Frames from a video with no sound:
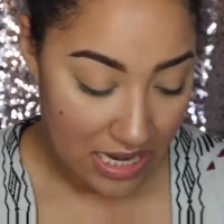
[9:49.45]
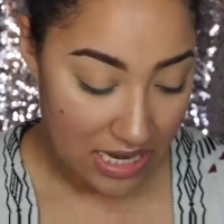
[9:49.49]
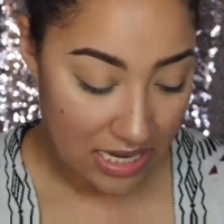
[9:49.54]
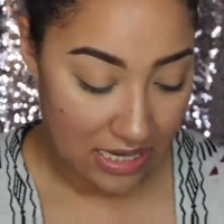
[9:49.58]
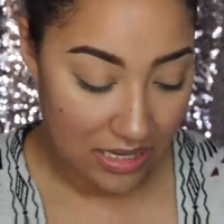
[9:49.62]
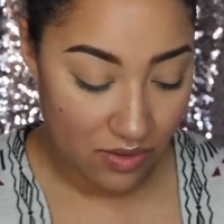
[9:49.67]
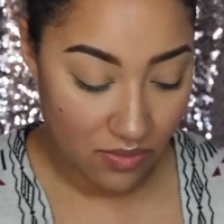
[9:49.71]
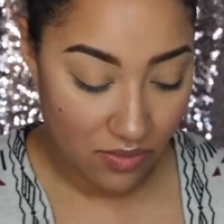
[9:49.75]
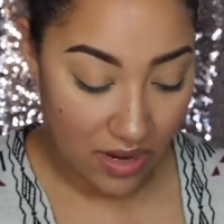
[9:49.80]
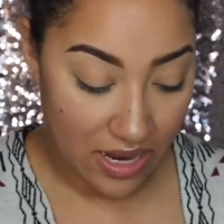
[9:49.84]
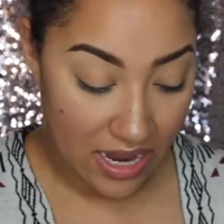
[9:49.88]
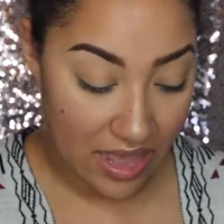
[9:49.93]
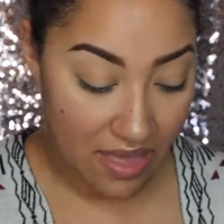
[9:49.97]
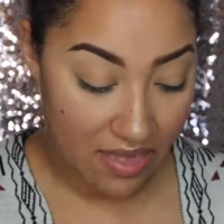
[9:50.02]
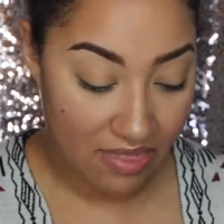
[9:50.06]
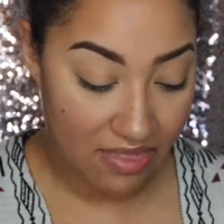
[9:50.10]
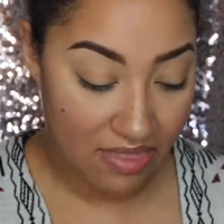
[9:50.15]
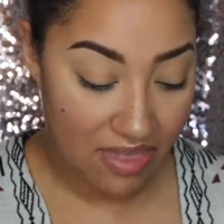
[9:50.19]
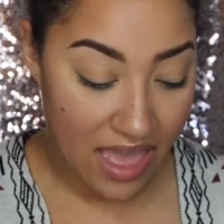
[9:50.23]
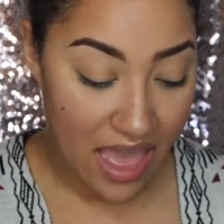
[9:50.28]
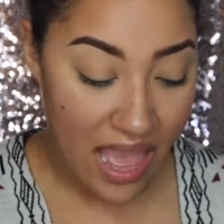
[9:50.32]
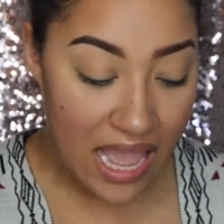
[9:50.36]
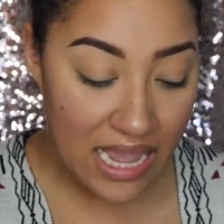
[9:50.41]
Anyway,
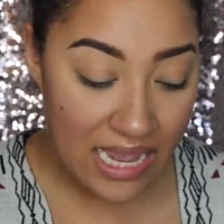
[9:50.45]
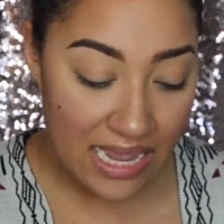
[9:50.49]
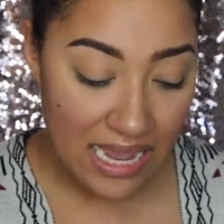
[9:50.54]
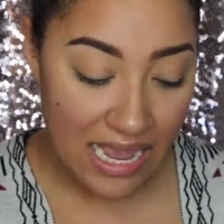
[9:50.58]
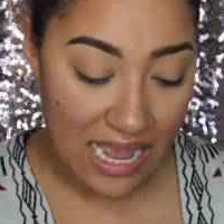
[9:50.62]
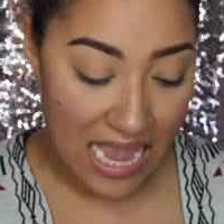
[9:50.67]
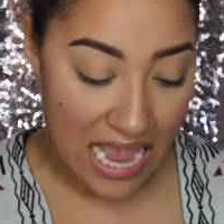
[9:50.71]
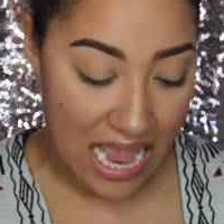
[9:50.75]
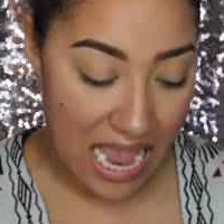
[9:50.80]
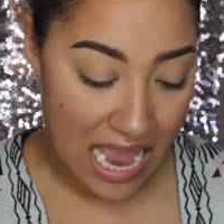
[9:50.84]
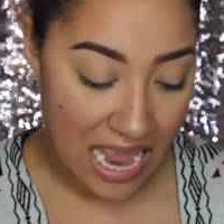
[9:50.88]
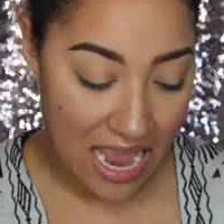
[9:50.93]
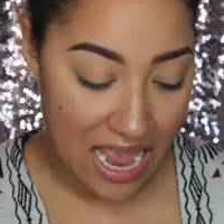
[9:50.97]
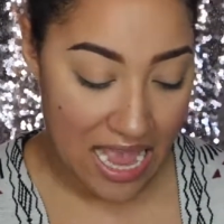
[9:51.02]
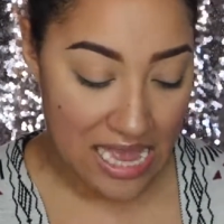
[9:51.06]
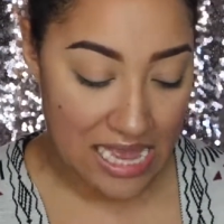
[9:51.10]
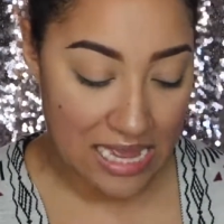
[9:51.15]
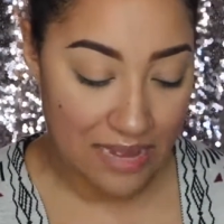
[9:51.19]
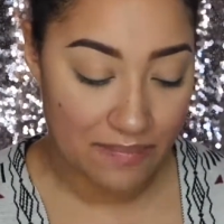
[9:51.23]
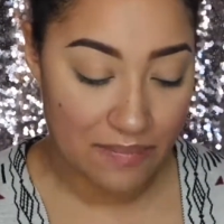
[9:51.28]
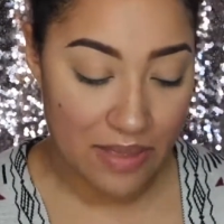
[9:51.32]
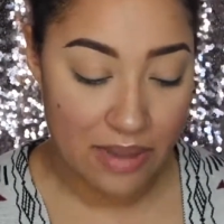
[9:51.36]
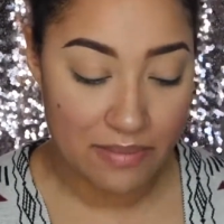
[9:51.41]
that guy,
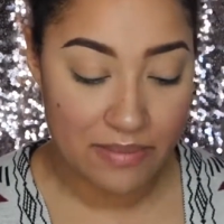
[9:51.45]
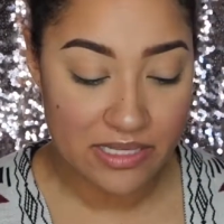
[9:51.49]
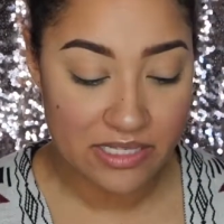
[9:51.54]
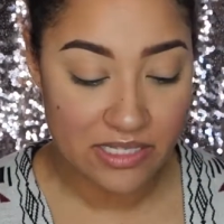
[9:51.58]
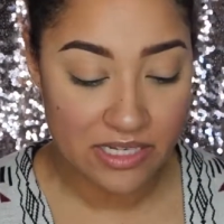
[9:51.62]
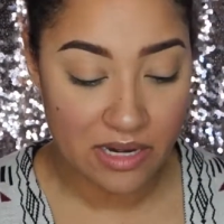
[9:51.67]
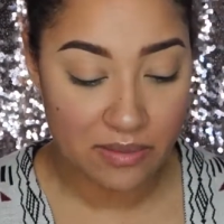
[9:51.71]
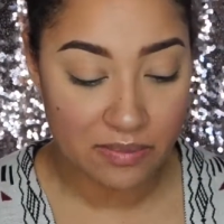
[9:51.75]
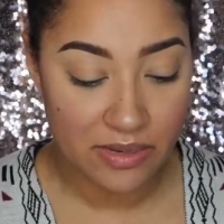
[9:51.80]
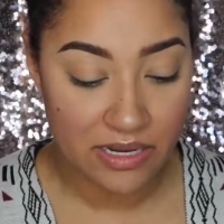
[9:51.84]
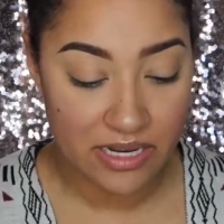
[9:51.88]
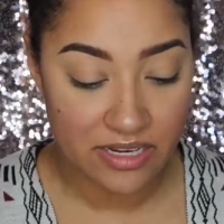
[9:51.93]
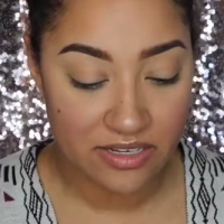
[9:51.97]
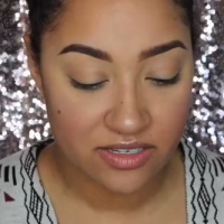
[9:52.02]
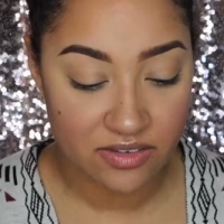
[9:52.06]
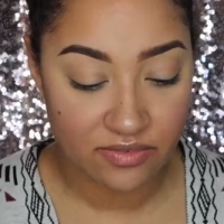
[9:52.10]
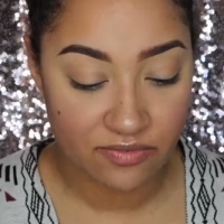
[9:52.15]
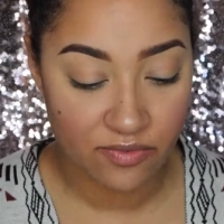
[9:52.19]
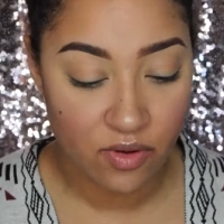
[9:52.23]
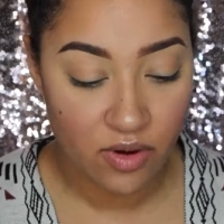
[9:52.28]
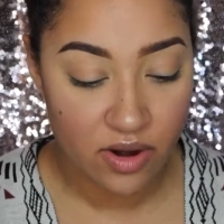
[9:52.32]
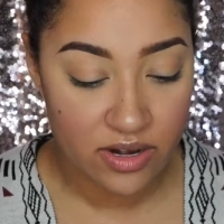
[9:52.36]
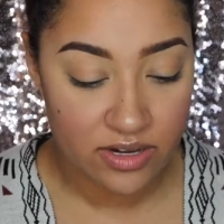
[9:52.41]
MSRP is
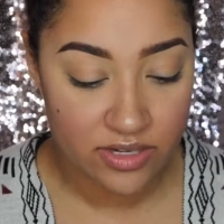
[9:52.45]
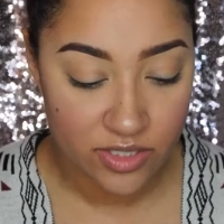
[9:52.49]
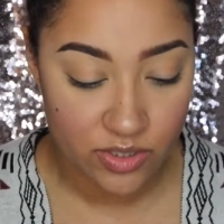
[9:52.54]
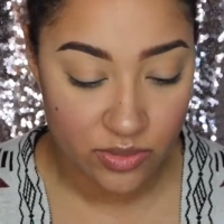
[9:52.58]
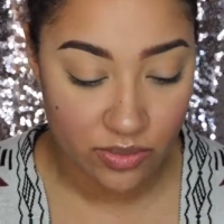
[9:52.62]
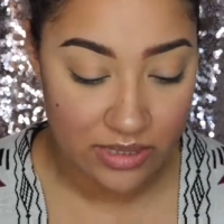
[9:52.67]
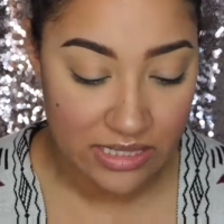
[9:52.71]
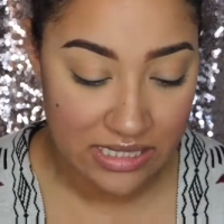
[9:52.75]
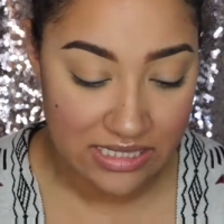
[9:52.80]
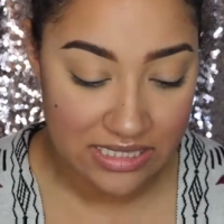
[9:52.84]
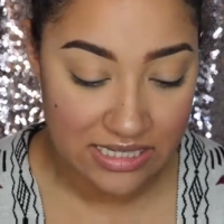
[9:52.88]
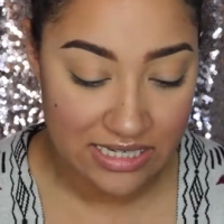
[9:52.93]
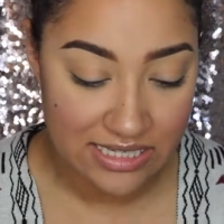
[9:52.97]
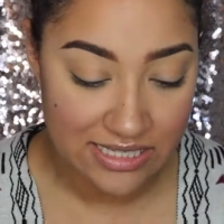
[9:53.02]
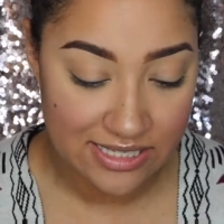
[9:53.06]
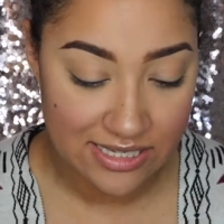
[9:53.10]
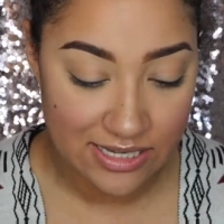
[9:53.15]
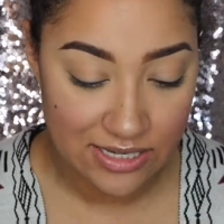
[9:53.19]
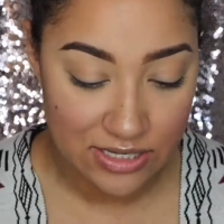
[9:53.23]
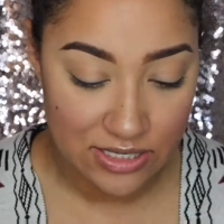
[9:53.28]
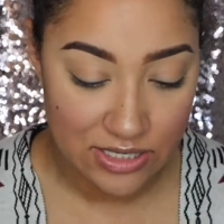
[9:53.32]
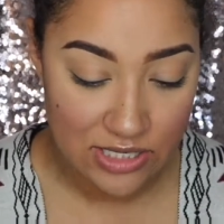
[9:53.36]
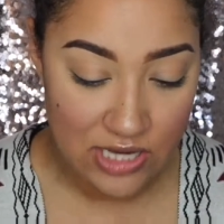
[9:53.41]
for
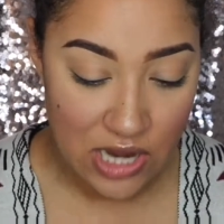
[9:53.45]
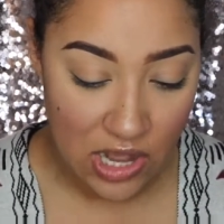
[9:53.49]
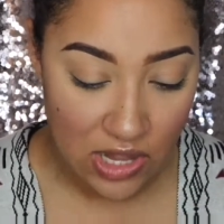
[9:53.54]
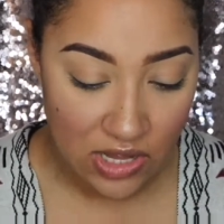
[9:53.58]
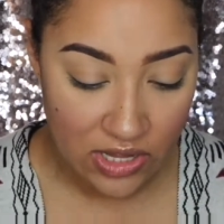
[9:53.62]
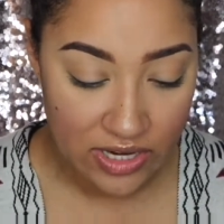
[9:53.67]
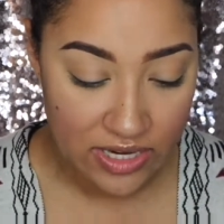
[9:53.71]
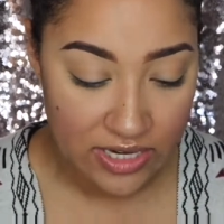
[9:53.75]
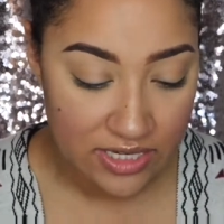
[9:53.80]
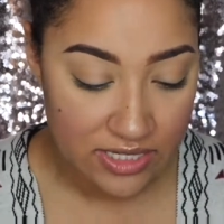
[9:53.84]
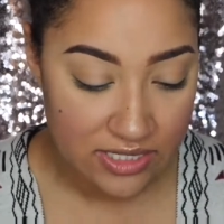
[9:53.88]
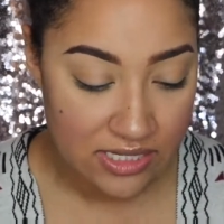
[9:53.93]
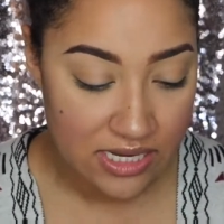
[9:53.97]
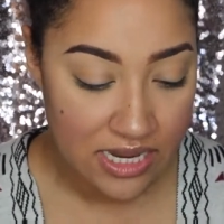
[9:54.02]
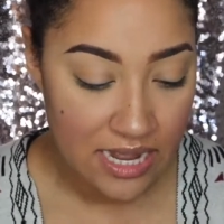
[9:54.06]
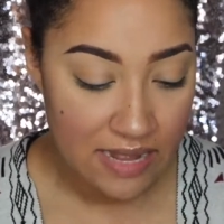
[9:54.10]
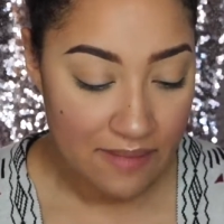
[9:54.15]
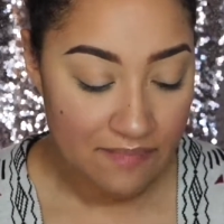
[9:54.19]
$26.